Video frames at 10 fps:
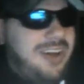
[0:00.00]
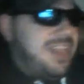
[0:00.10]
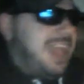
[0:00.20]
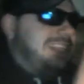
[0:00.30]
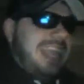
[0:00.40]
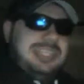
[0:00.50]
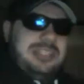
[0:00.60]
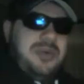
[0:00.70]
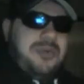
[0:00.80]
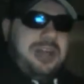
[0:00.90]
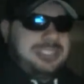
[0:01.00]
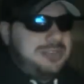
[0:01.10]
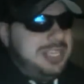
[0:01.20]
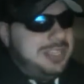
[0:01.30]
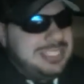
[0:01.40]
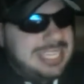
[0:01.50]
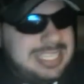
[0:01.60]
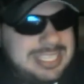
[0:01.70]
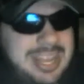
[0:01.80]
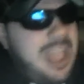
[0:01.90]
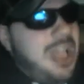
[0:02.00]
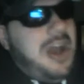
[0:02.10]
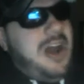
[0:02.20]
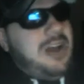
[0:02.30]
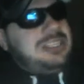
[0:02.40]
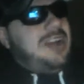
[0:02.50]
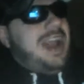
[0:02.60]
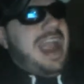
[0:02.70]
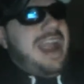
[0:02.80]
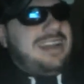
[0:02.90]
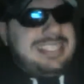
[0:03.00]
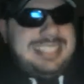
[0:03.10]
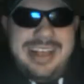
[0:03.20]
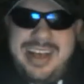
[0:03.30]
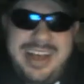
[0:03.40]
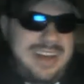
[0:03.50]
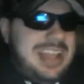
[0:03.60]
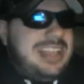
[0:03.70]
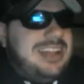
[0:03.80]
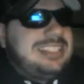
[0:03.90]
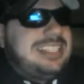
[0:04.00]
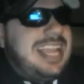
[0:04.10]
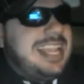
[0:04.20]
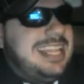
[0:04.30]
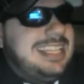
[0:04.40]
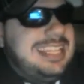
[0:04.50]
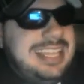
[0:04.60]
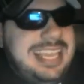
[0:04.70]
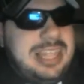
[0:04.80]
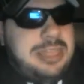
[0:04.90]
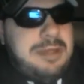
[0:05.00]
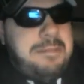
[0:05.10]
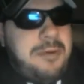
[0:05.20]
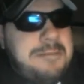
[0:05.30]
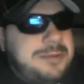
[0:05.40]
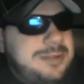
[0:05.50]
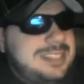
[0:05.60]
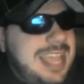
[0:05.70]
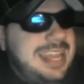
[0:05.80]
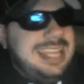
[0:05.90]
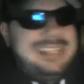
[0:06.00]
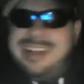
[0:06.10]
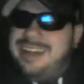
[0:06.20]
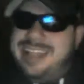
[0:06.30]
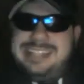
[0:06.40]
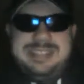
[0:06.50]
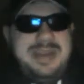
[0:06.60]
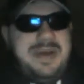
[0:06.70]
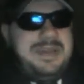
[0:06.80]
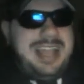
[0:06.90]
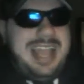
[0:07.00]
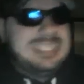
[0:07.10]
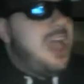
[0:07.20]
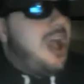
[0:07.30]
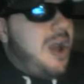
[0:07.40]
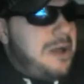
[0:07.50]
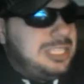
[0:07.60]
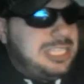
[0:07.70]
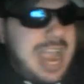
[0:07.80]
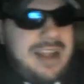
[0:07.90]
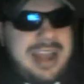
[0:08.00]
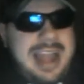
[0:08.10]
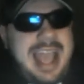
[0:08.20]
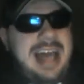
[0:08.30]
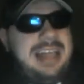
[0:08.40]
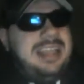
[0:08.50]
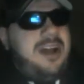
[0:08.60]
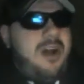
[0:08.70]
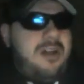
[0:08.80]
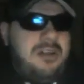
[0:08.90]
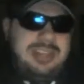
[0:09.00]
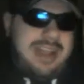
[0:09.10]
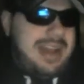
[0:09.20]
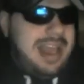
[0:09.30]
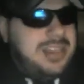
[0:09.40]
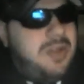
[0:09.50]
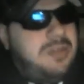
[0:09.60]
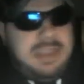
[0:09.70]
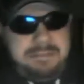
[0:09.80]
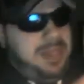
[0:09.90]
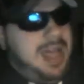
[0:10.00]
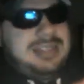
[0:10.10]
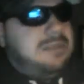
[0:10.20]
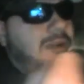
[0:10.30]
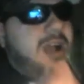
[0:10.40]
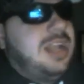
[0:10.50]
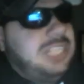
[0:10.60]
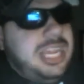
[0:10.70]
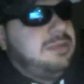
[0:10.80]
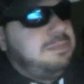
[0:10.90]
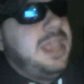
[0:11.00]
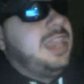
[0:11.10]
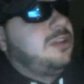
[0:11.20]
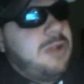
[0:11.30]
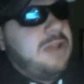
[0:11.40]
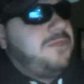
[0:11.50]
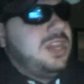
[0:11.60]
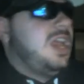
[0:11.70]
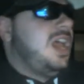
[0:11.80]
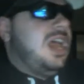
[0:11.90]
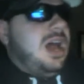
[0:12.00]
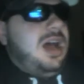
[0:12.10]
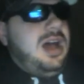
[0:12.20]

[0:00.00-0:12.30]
Oh, that D'Angelo Russell, he looks like he's good. Oh, Joe Harris. Oh, you're second in the league in three-point percentage. Oh, that's so nice. Oh, Jarrett Allen. Oh, Jarrett Allen, you only have blocked LeBron James, Blake Griffin, uh,